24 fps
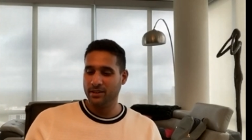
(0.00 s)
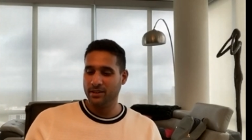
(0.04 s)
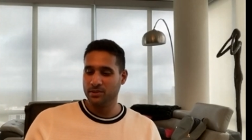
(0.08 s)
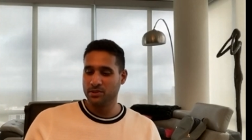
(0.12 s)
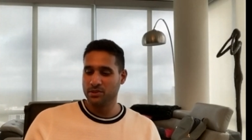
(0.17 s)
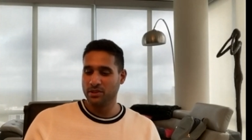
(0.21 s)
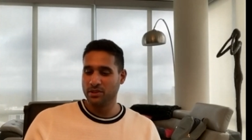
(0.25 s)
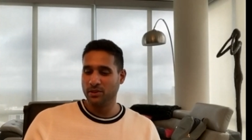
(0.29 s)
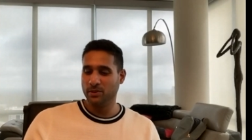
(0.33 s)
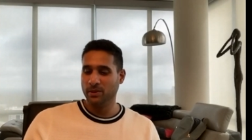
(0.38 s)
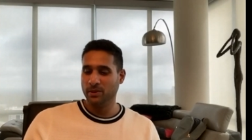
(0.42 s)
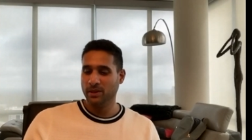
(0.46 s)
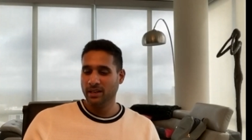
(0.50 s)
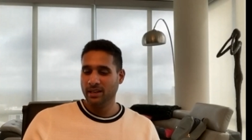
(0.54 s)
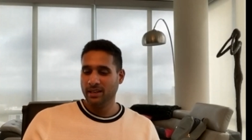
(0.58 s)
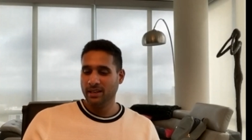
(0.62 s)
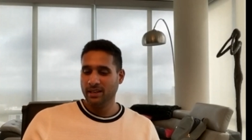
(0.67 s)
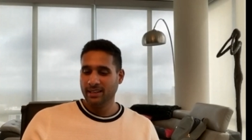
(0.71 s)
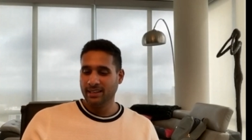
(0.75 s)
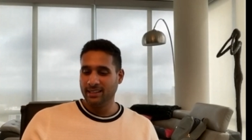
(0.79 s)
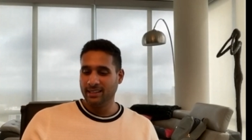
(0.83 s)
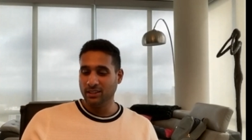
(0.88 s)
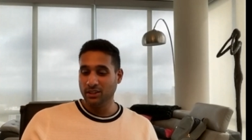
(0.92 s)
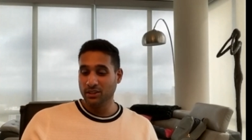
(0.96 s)
so
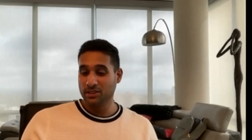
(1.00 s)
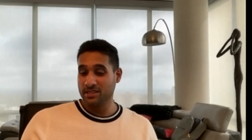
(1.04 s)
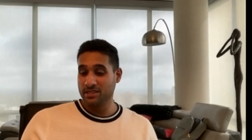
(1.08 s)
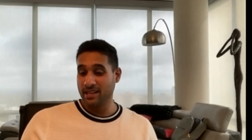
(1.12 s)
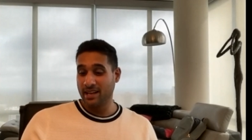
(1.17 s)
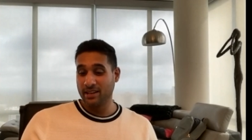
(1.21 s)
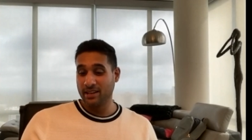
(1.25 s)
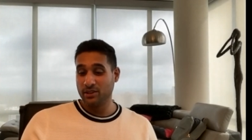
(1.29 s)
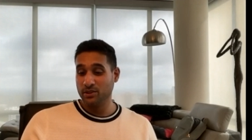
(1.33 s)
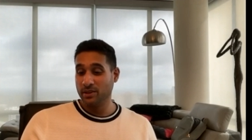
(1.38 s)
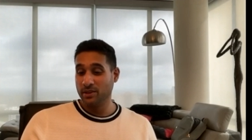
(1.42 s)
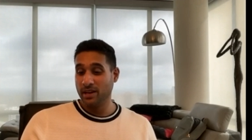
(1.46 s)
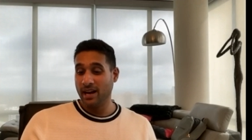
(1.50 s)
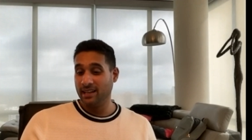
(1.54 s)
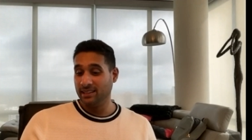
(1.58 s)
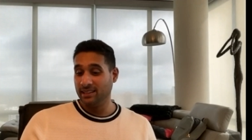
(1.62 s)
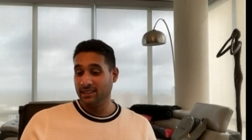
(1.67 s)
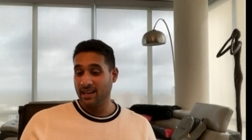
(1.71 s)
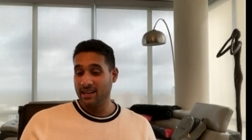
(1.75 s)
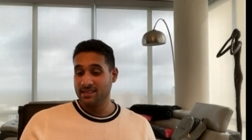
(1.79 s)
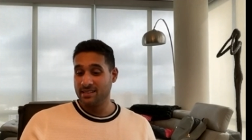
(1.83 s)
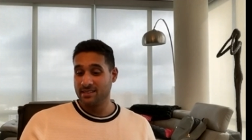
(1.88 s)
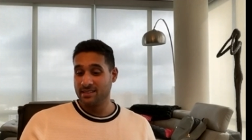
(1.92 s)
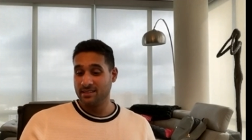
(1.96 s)
it looks like you got
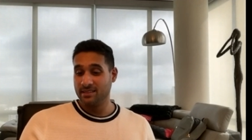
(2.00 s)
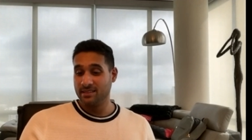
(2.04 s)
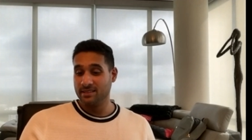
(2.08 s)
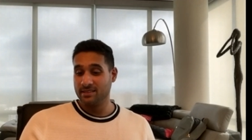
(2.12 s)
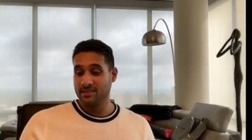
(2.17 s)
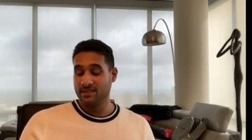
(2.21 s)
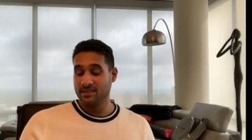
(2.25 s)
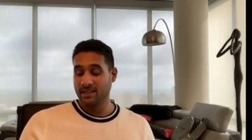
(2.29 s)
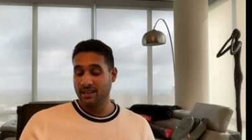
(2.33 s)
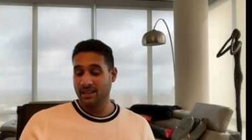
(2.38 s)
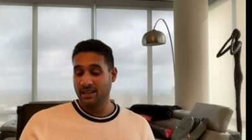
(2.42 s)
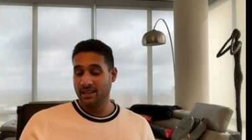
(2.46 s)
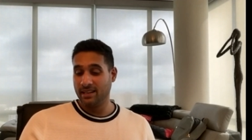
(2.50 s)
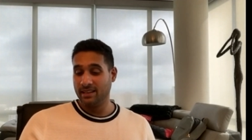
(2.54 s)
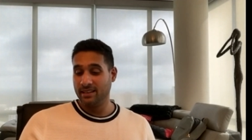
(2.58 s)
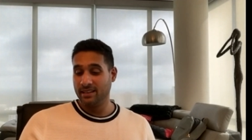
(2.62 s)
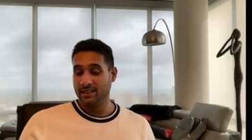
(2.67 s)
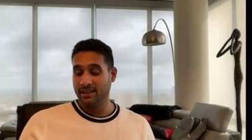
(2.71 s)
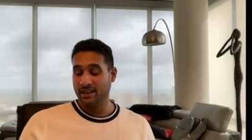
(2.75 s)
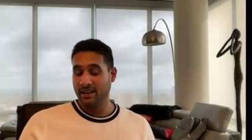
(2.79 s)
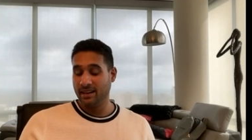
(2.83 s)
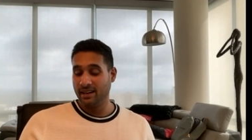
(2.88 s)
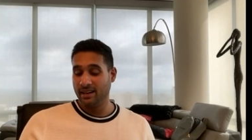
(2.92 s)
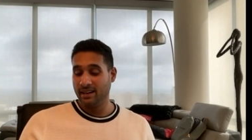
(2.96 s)
licensed
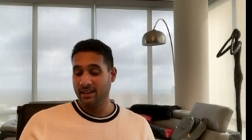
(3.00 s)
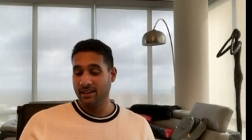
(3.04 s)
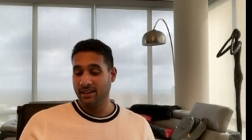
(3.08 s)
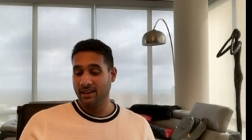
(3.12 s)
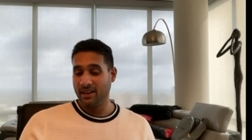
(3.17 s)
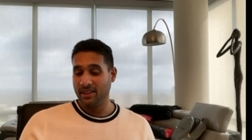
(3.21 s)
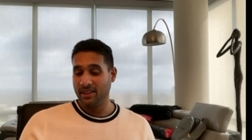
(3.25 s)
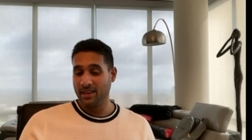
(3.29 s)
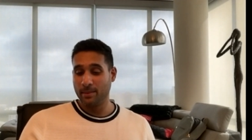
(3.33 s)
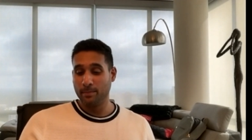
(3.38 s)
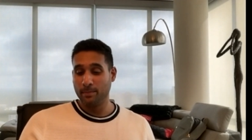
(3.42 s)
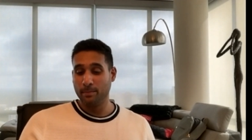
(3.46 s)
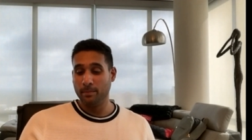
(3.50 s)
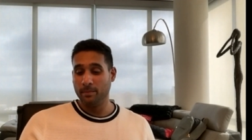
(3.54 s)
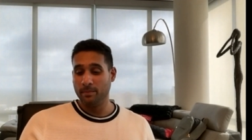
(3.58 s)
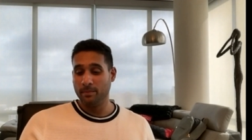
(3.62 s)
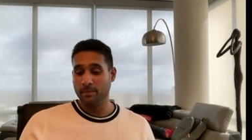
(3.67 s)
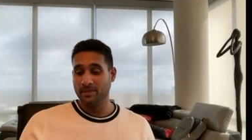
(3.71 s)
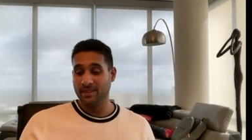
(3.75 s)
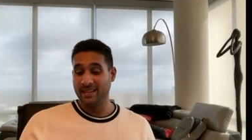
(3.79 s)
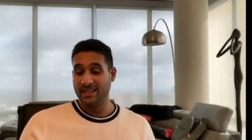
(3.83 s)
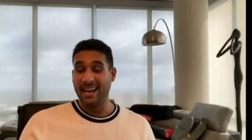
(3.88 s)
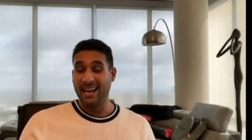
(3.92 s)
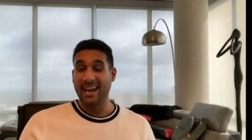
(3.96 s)
in, I think
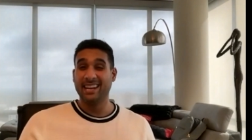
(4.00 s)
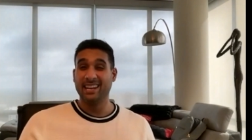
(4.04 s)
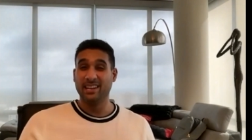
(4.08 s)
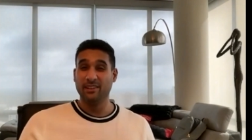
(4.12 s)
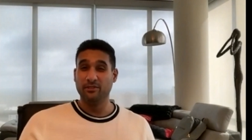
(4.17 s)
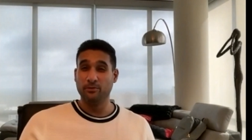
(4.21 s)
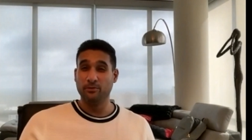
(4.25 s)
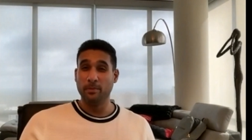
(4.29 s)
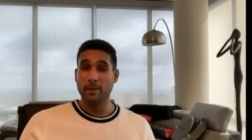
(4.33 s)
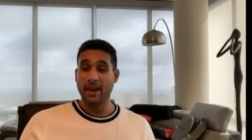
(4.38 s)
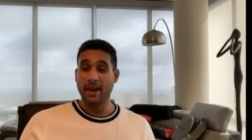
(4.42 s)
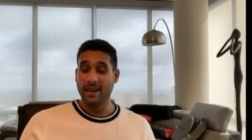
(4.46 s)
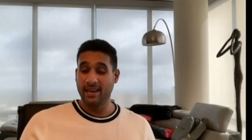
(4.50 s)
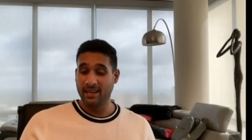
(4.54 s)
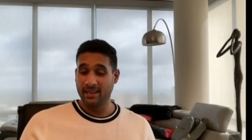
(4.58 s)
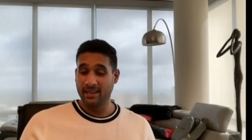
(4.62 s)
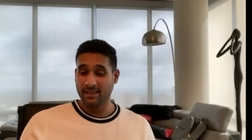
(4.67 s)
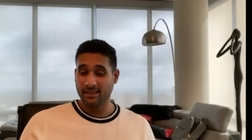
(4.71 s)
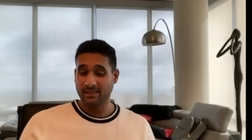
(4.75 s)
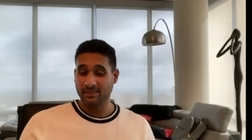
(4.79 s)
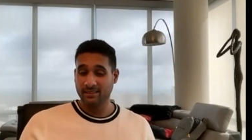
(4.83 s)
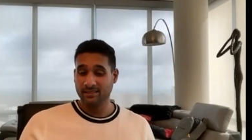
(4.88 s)
the end of May.